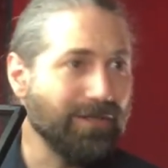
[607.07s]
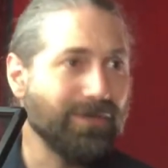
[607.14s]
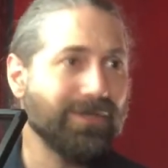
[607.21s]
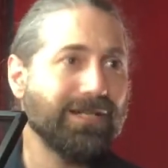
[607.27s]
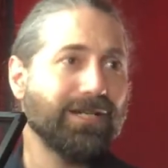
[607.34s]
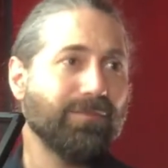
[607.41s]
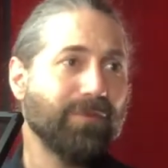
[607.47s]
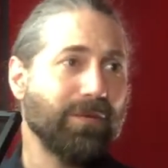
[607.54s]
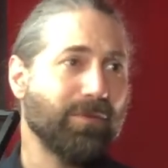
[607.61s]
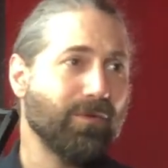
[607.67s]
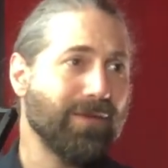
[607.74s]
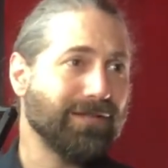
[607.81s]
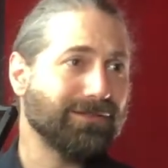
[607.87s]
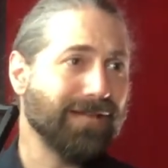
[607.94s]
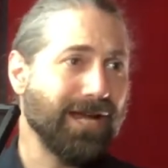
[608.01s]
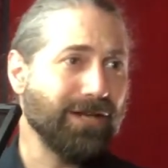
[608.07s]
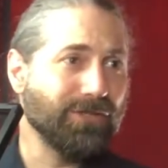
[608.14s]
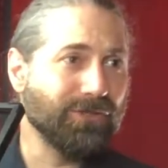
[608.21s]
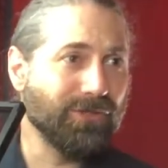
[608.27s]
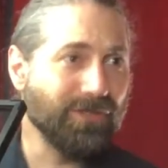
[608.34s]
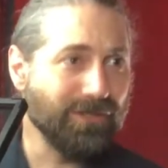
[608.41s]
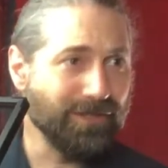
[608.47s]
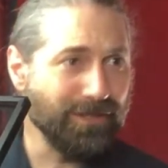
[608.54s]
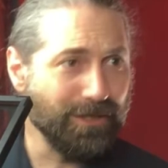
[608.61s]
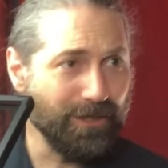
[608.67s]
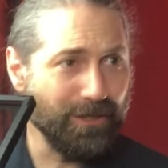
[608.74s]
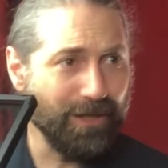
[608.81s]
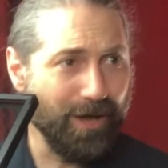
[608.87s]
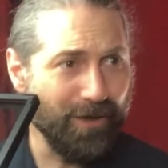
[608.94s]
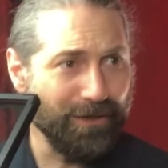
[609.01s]
to people about dinosaurs, and did
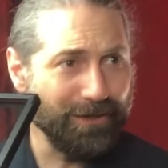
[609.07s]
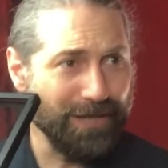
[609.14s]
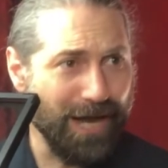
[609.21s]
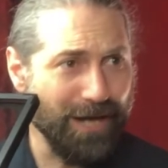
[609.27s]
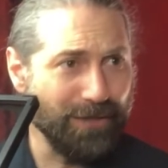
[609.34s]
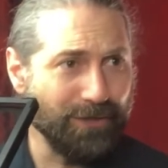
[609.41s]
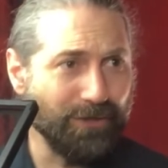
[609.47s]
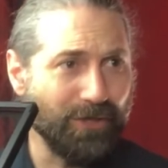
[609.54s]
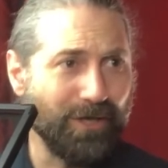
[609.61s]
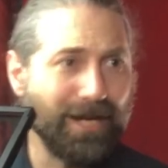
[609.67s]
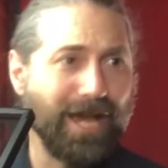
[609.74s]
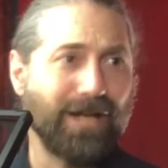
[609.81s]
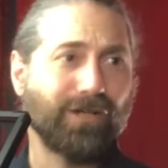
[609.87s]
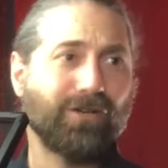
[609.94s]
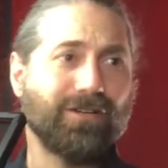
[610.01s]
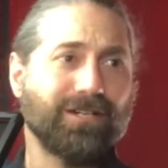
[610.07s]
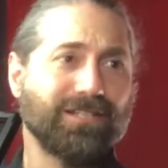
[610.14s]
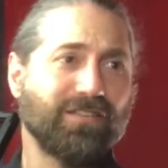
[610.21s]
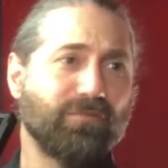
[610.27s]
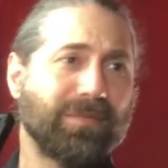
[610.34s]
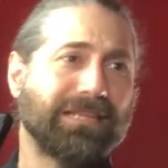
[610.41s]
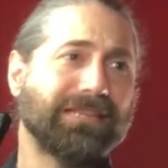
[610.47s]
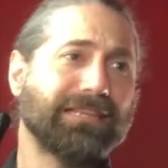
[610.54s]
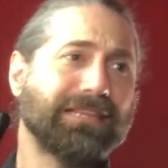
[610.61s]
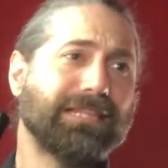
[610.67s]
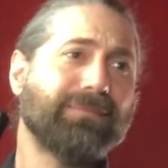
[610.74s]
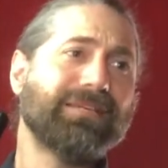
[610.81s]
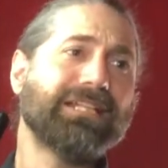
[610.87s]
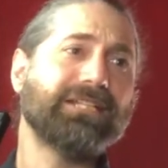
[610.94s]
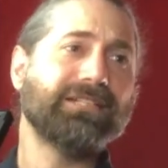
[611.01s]
you know the dinosaur categories have been
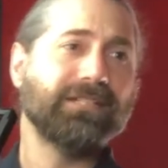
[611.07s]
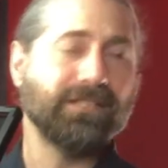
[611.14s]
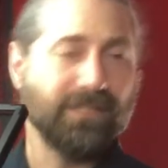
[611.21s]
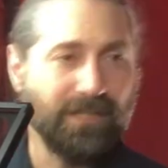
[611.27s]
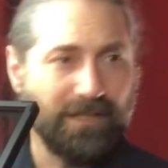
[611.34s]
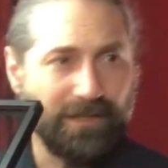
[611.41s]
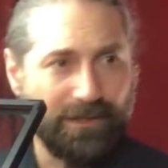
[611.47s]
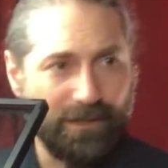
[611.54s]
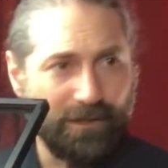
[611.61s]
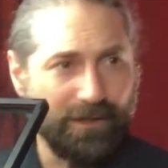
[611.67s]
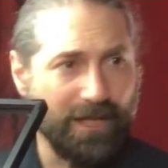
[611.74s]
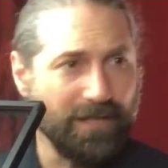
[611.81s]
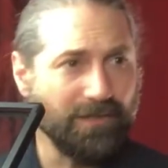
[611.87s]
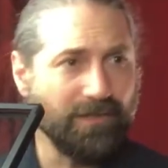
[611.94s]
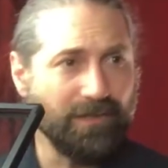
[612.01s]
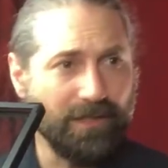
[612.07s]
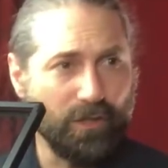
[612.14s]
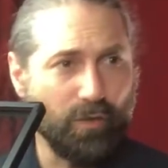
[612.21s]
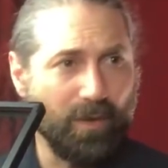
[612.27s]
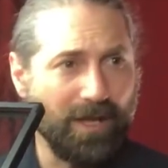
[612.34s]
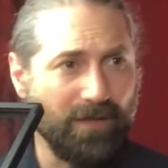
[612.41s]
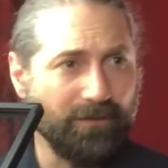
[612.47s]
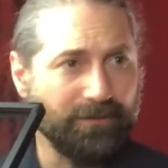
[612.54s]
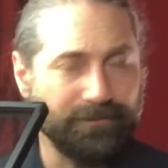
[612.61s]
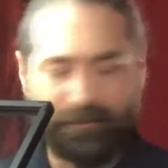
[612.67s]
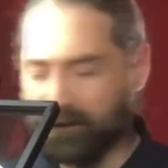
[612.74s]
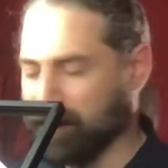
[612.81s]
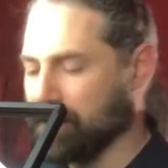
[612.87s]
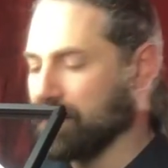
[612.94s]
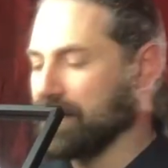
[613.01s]
limited to less than 12?
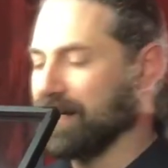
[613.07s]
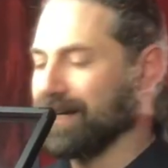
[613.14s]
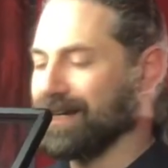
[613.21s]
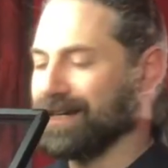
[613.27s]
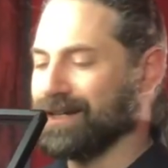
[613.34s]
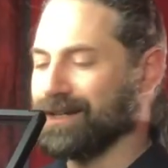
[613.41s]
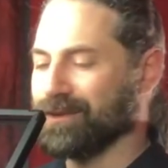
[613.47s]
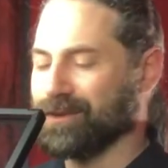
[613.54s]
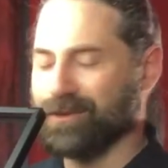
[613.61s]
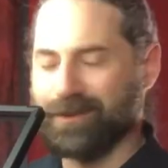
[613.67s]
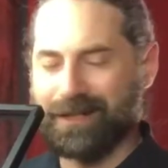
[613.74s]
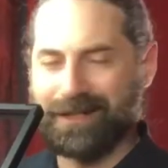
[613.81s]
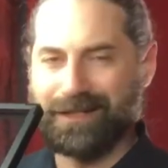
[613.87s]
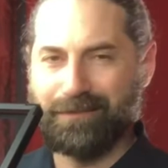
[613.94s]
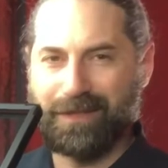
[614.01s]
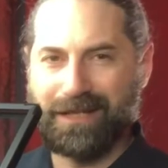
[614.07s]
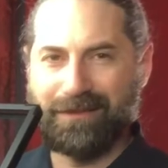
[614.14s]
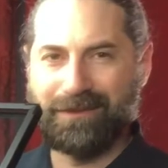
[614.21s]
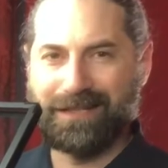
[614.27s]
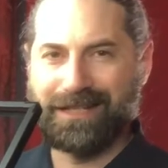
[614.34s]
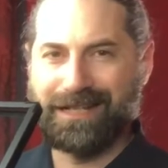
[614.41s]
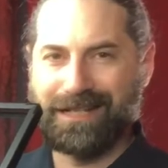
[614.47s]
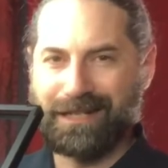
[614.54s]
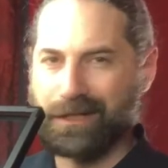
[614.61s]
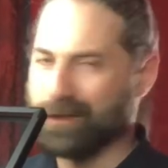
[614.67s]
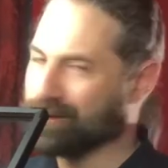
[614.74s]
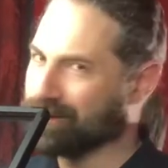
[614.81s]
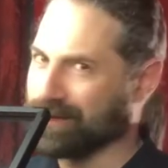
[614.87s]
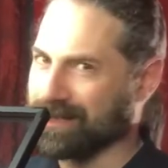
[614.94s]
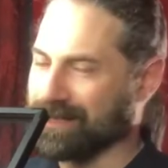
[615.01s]
We wanted to be able to kind of
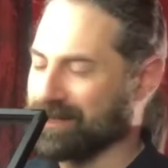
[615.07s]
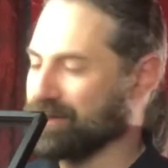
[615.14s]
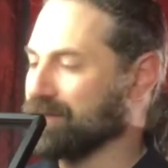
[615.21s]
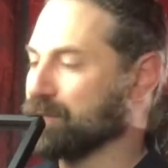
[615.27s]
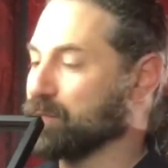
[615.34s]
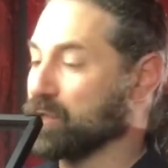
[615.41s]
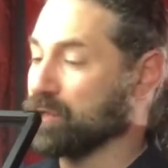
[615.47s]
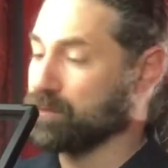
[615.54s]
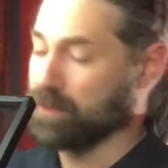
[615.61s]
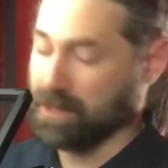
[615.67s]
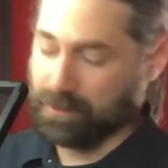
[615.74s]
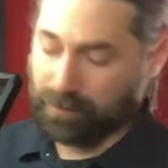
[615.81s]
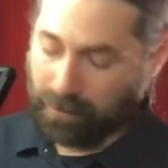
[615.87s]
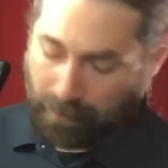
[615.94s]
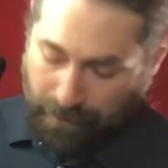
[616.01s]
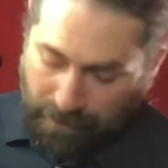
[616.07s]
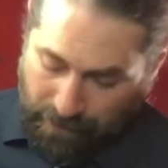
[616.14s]
look at you as much as possible.